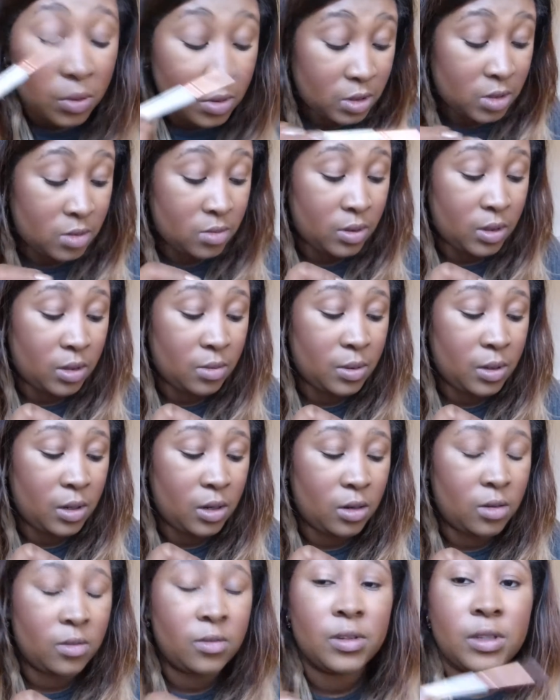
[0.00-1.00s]
sweep it
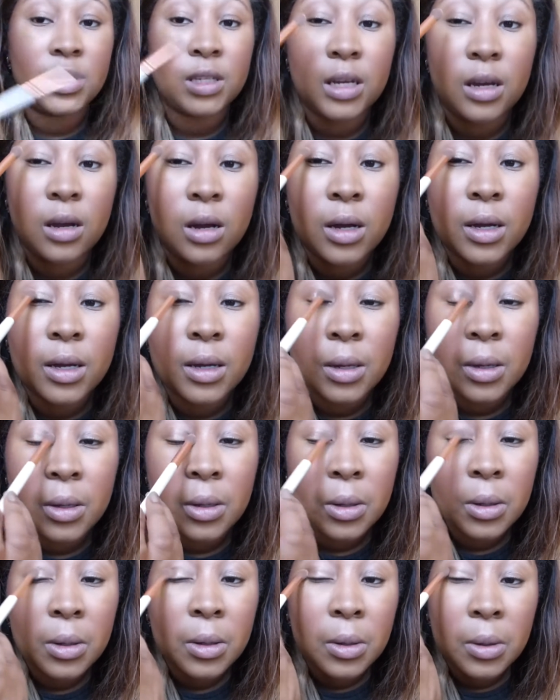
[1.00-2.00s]
over the eye.
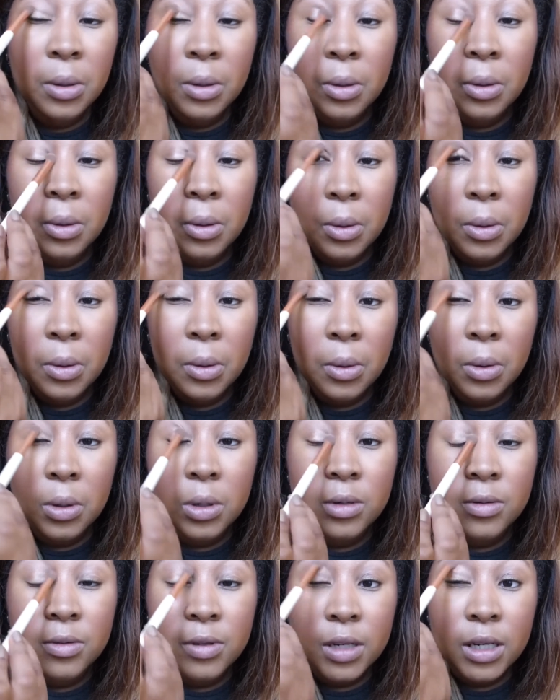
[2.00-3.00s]
All
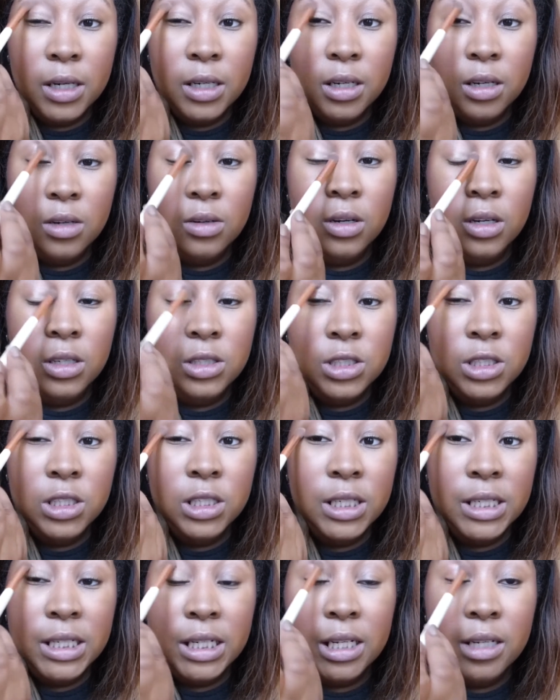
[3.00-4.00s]
of the lid. Oh gosh,
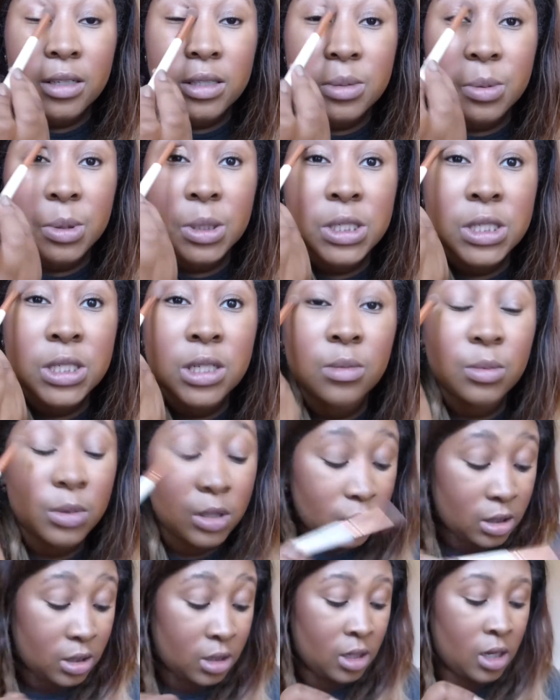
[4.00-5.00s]
you hear that? That's my
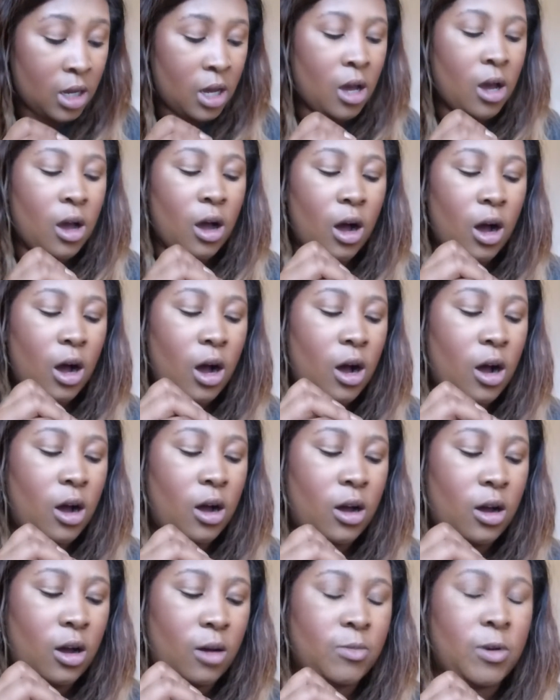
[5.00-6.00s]
stomach.
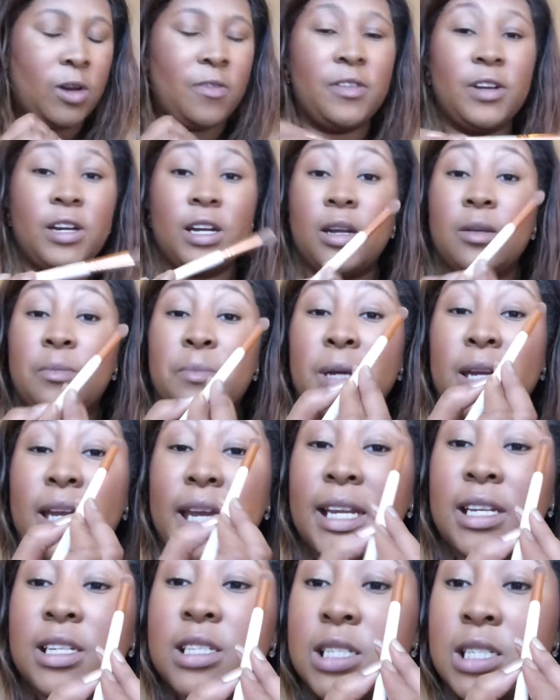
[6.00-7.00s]
I'm not even going to
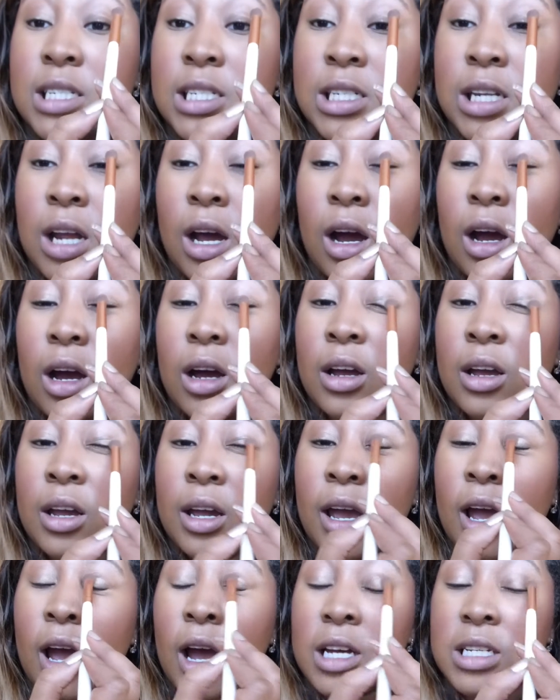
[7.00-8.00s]
begin to start.
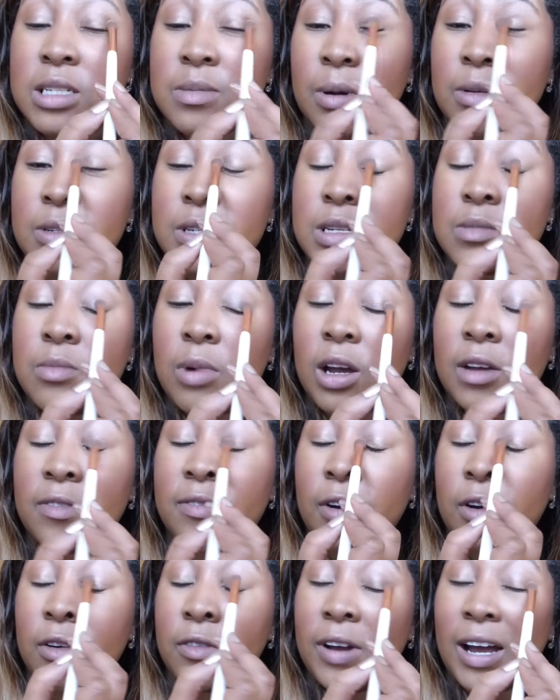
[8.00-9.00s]
I suppose it's my
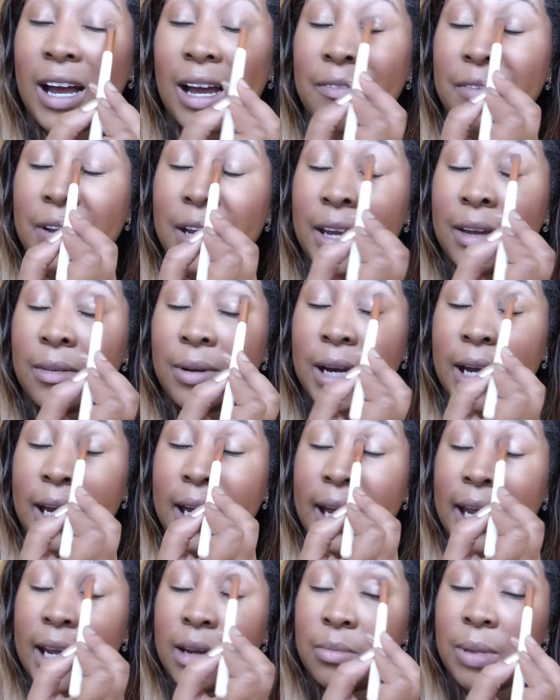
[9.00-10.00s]
fault for having it when I
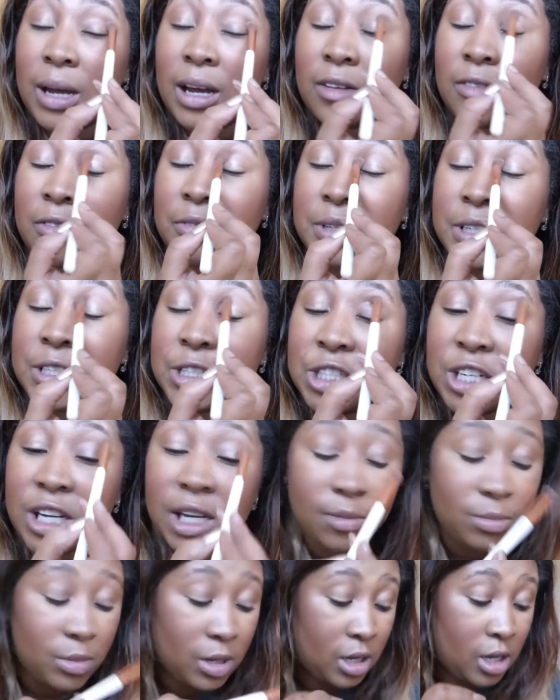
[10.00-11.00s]
came back from the
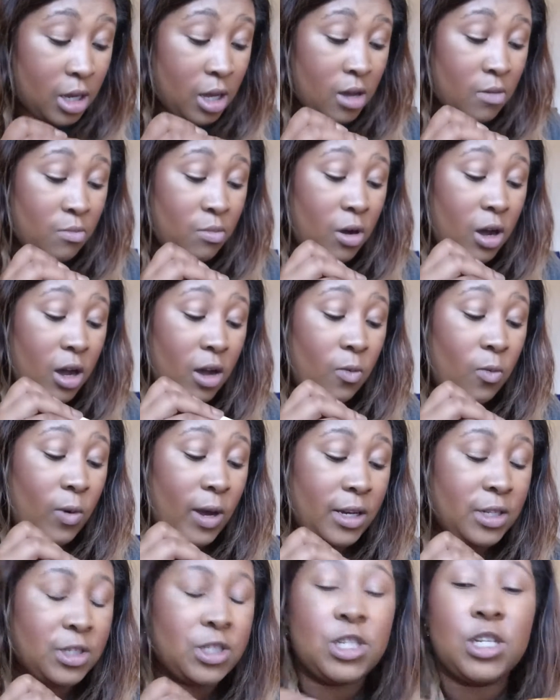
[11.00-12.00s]
gym, but I
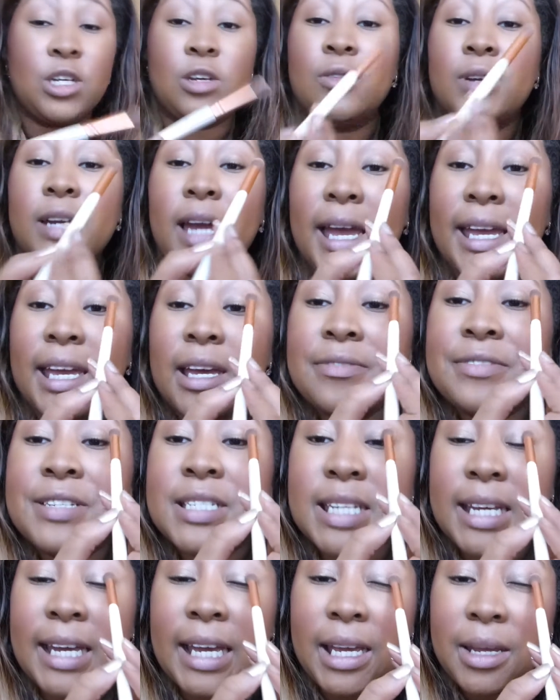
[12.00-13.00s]
went to
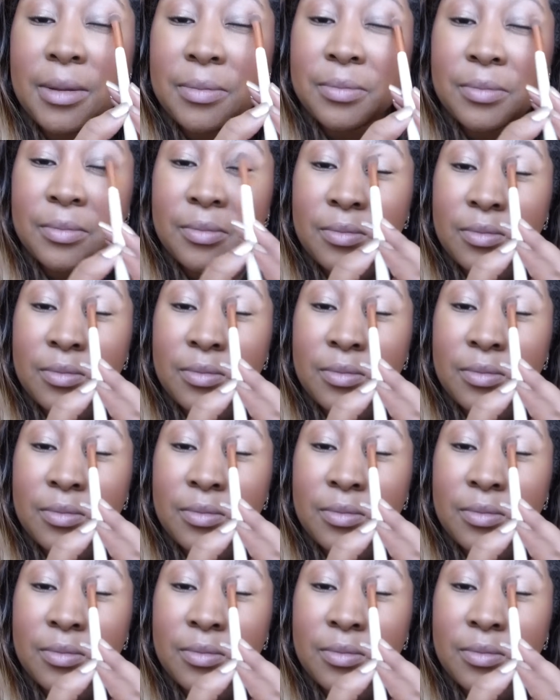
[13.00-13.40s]
KFC